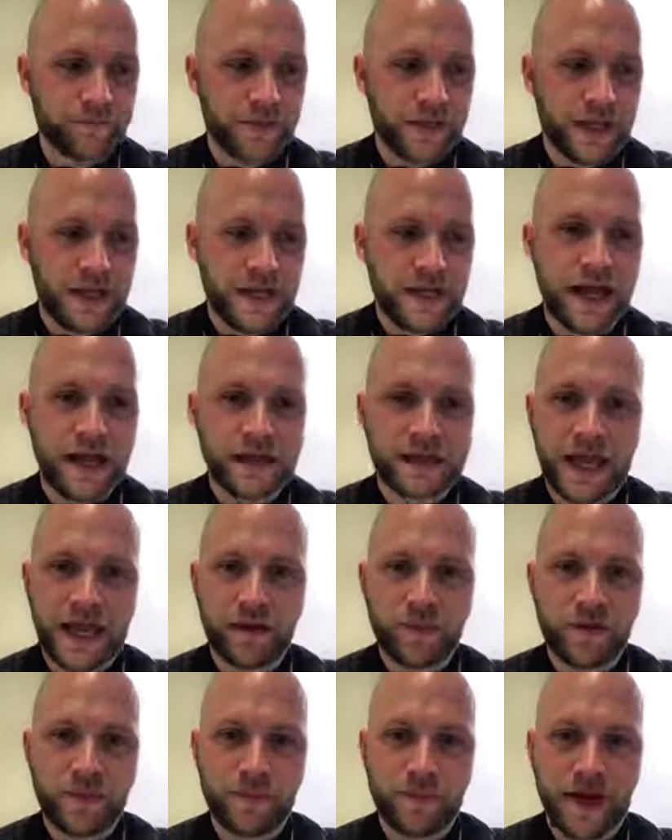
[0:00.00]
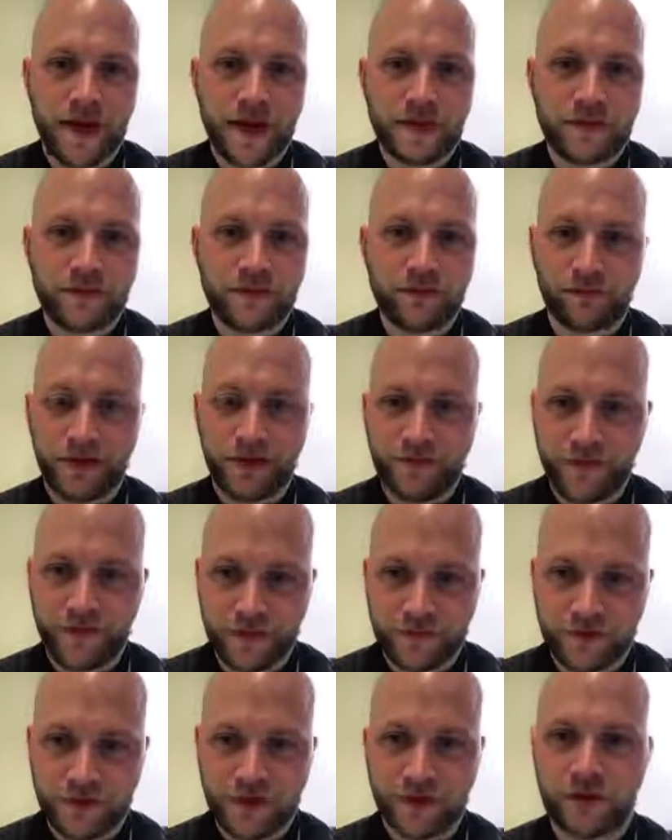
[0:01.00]
that game, we played
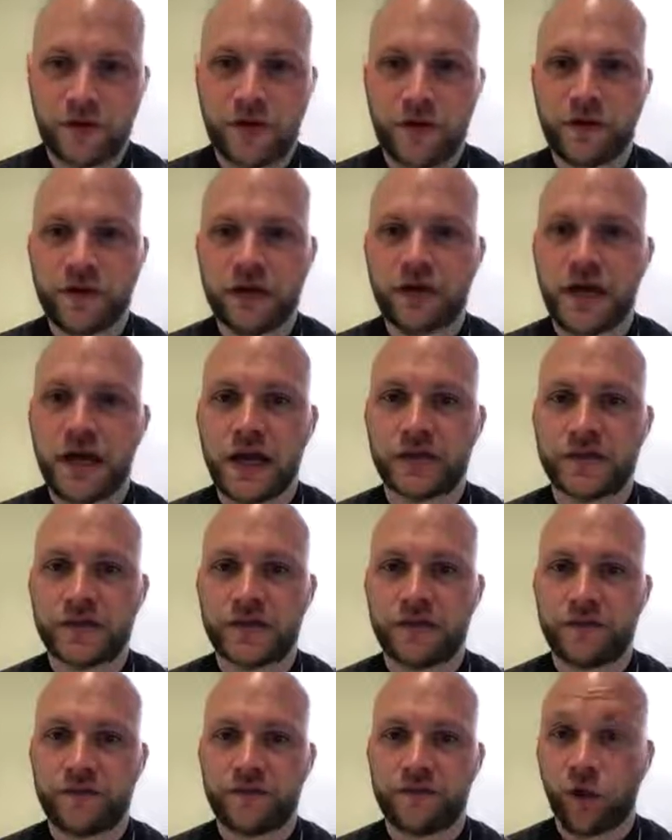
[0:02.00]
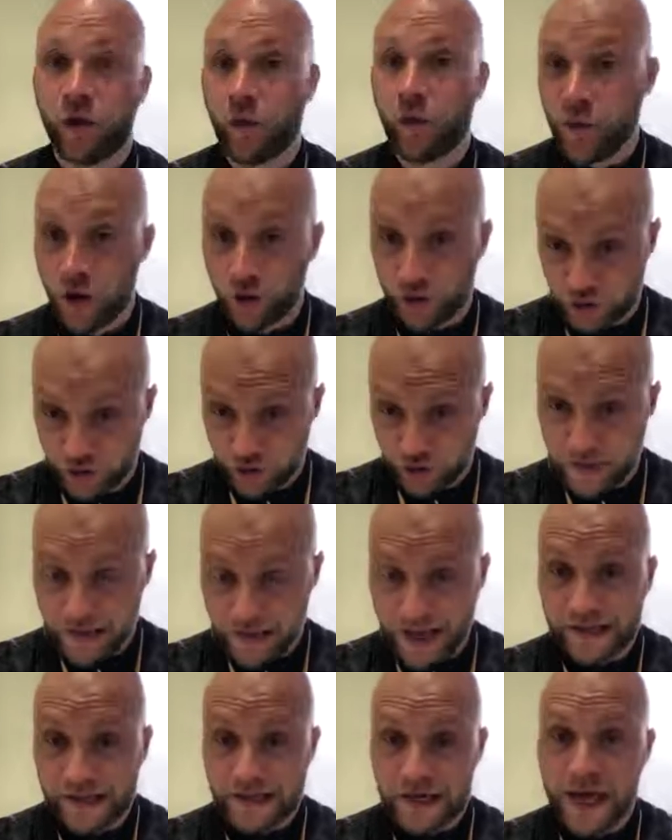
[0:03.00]
3-5-2. Then we changed to 4-box-2 in
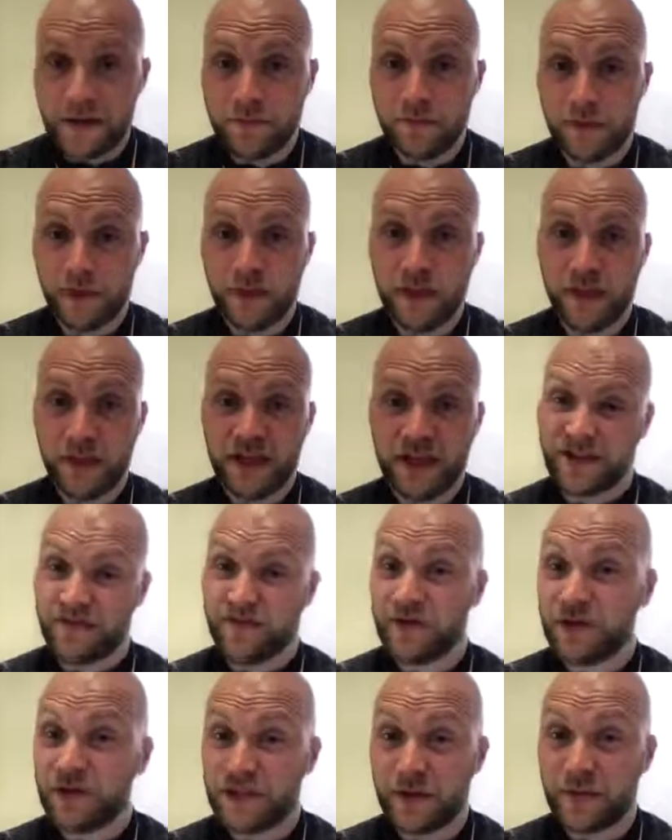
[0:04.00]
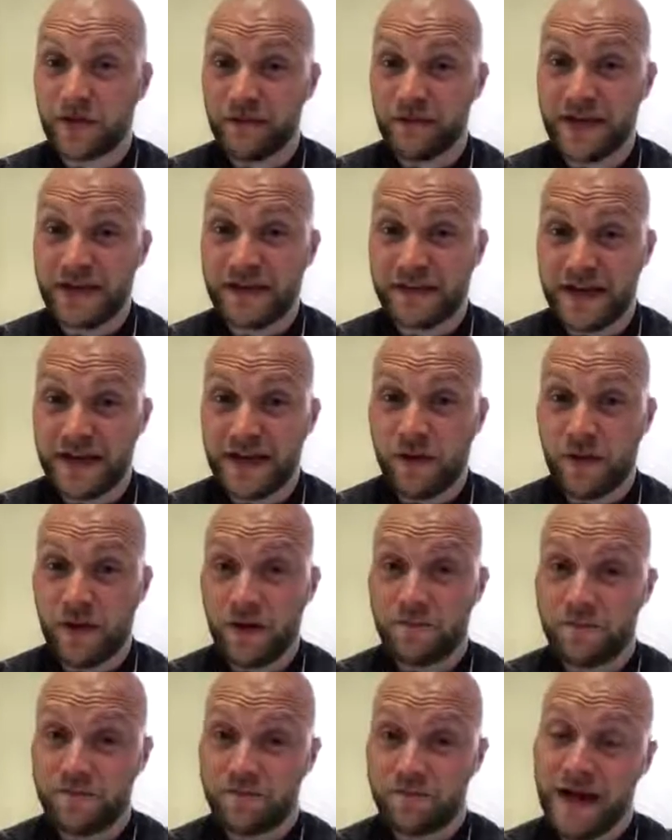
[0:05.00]
that game. That's the first time we really did it,
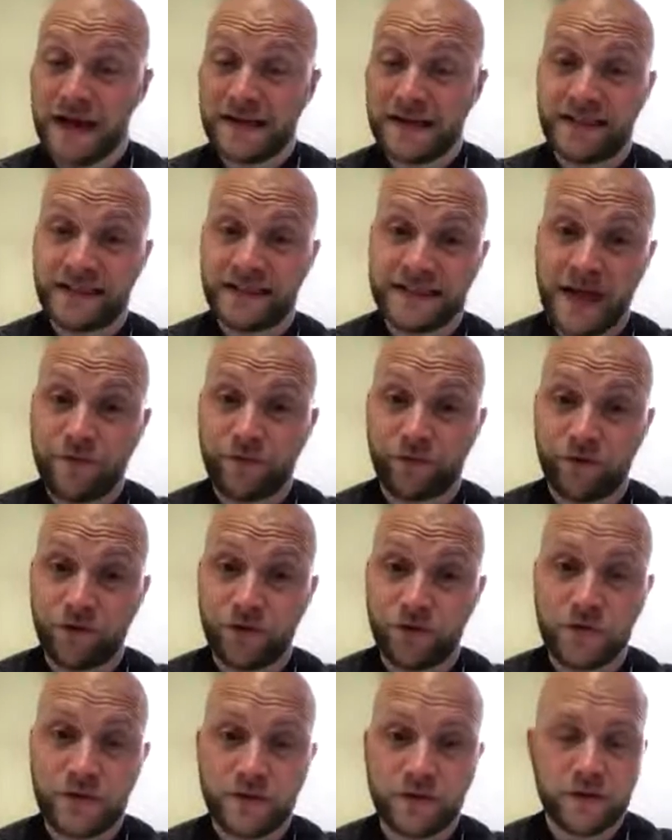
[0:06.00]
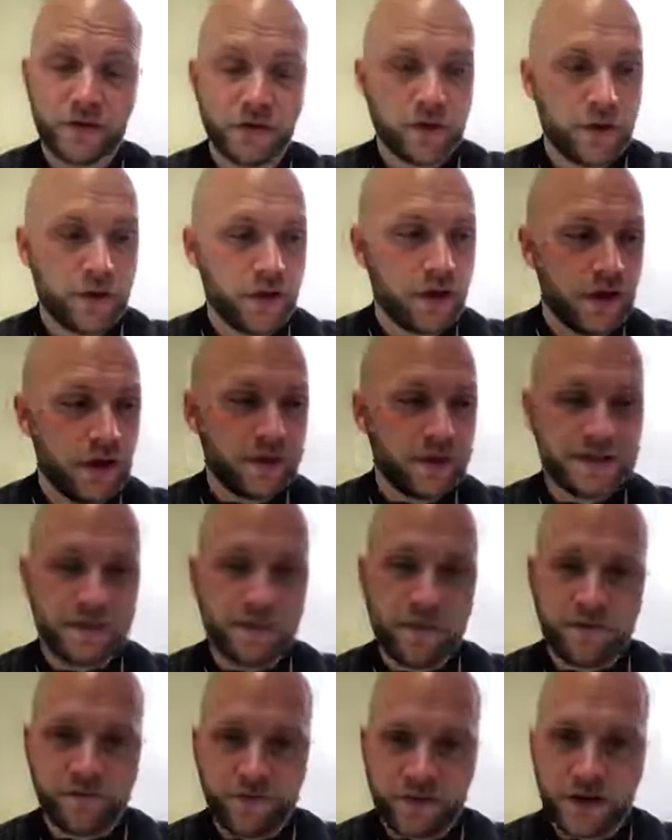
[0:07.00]
when Matty stepped through into
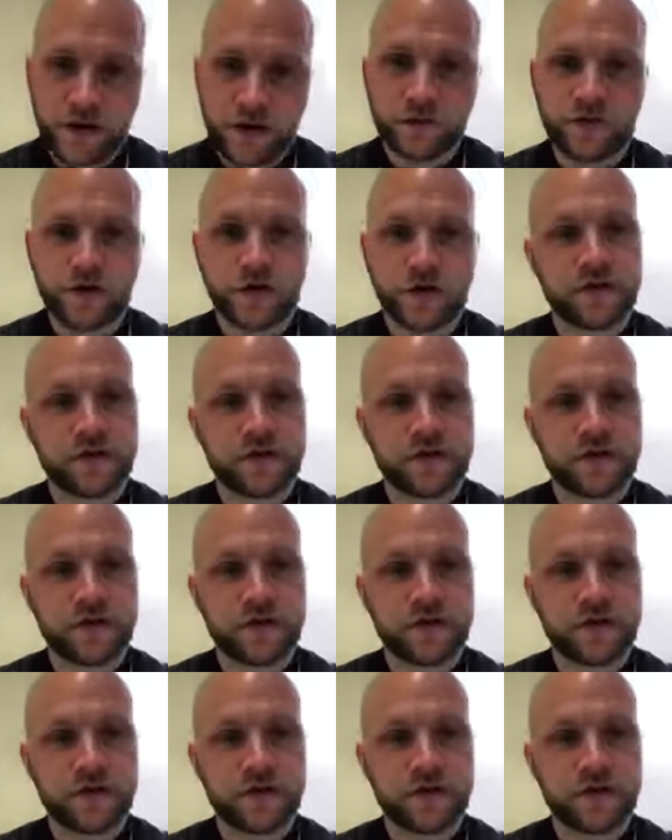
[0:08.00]
midfield,